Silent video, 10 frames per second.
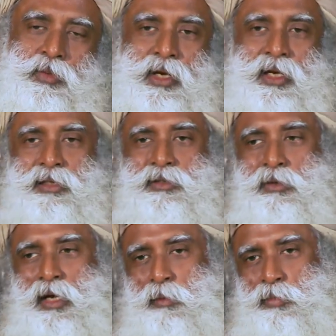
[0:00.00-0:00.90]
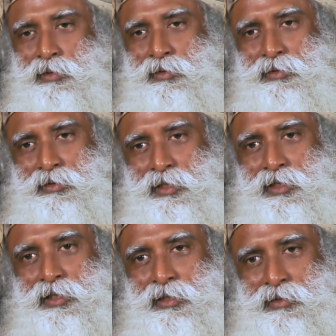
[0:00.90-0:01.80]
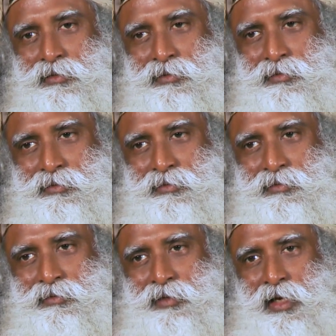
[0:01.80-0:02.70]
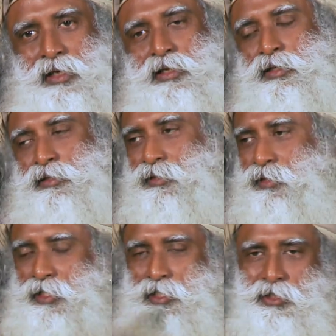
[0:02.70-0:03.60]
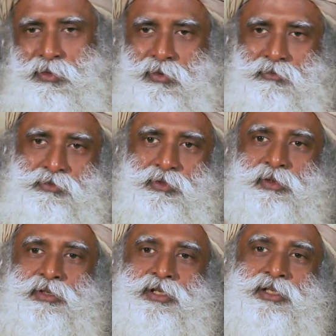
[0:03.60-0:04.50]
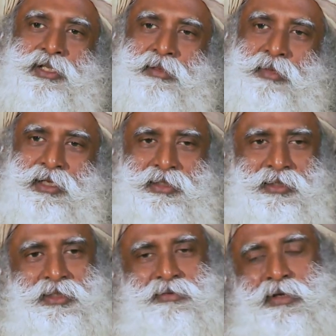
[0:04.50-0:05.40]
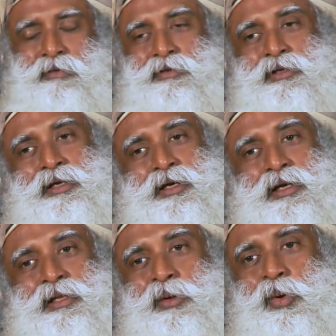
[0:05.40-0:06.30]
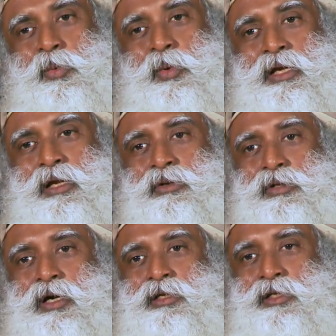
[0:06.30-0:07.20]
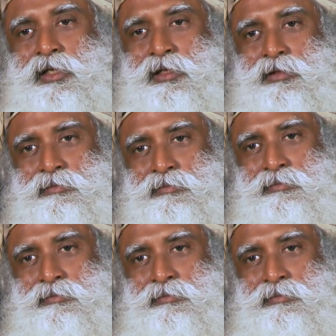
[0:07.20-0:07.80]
One day it so happened, the king and his retinue of soldiers and ministers, whatever, they all went out hunting.